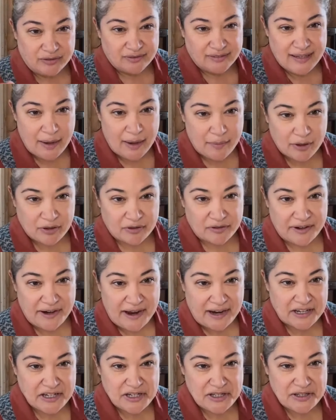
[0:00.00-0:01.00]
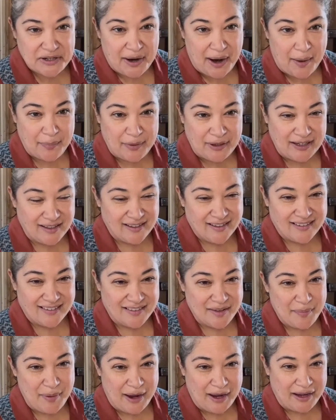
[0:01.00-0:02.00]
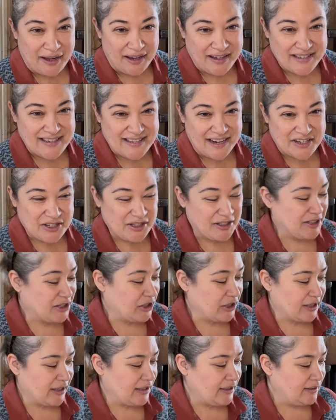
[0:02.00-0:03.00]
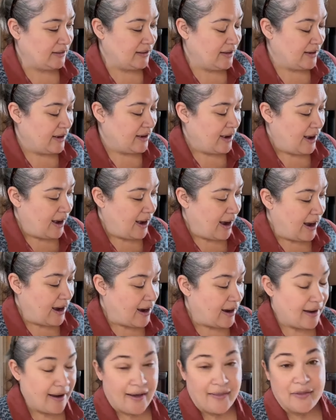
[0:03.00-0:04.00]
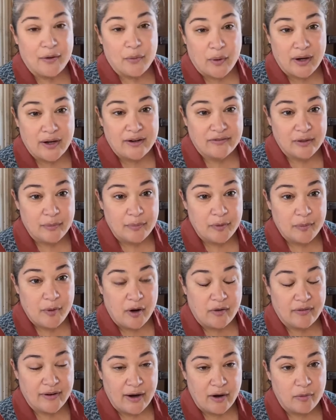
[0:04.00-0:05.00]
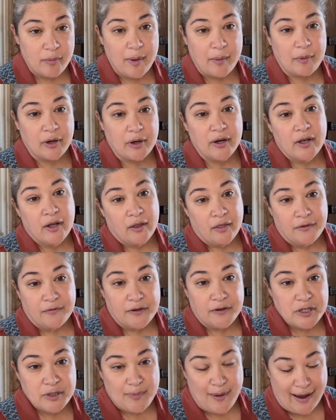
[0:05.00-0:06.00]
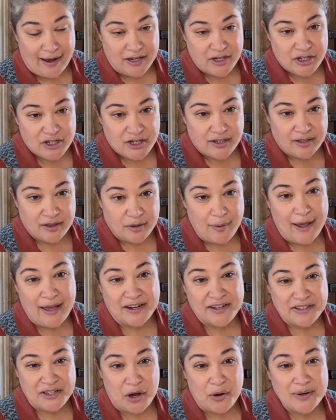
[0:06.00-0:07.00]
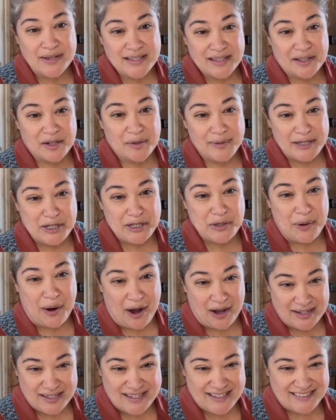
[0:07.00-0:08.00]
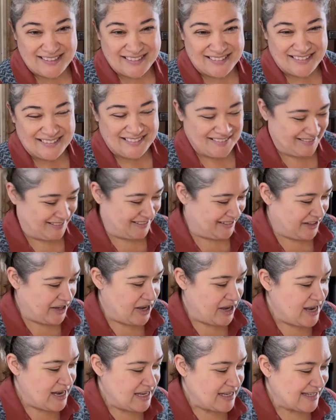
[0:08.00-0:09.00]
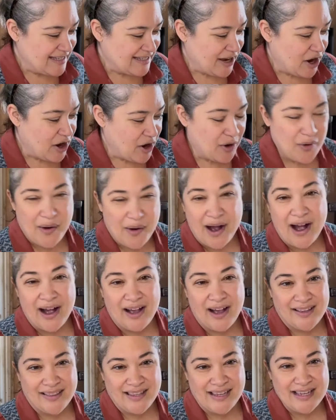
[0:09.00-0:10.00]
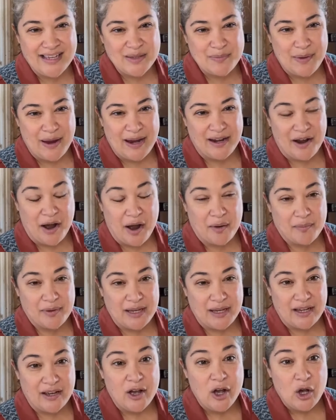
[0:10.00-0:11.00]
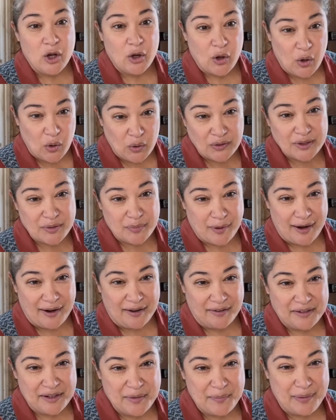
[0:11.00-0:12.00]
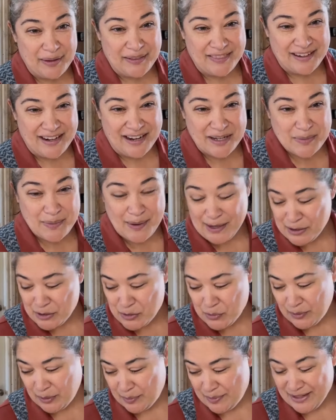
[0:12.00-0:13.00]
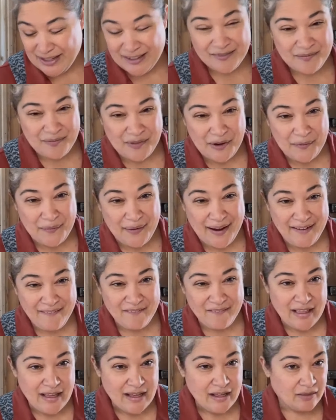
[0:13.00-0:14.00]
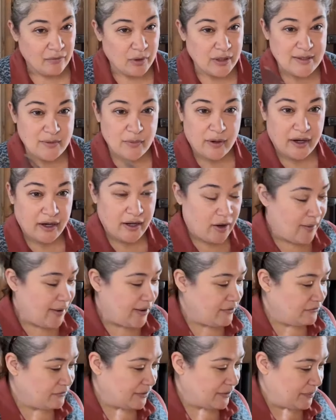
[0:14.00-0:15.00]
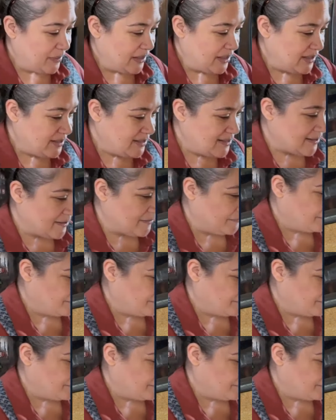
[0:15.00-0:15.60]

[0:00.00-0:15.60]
chemical reactions are happening and the pancake is actually cooking. And then we're going to flip them over. Now, remember, the first batch, the pan is always a little bit too hot. So these may not be golden brown, but the next batch will be. Okay, so we're going to go ahead and flip these.